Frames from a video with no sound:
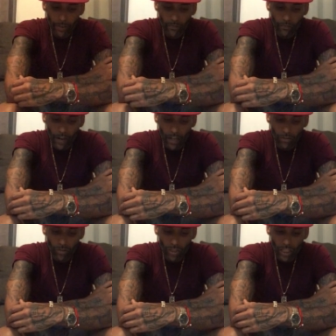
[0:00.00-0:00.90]
been
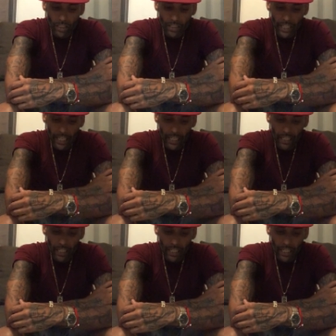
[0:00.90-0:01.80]
found to
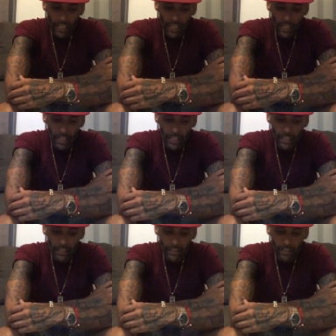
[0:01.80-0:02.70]
contain
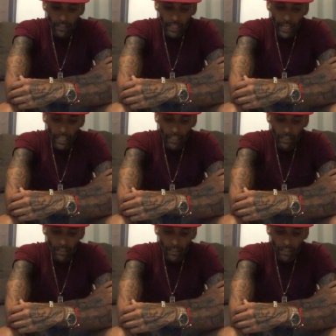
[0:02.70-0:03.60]
lignans
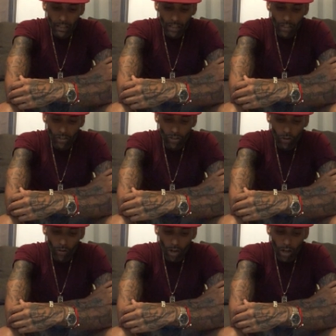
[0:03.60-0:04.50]
and
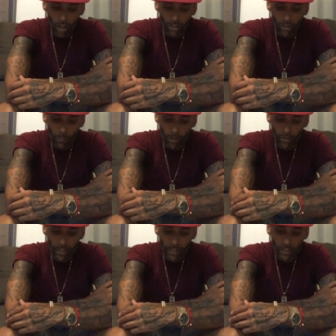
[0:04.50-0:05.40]

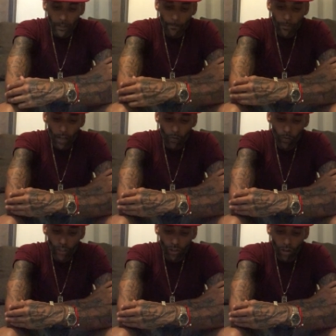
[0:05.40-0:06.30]
saponins,
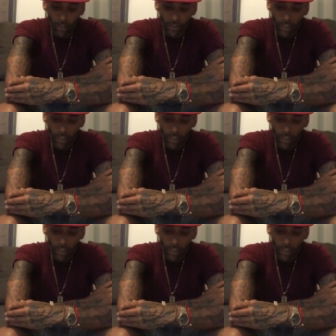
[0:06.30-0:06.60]
which are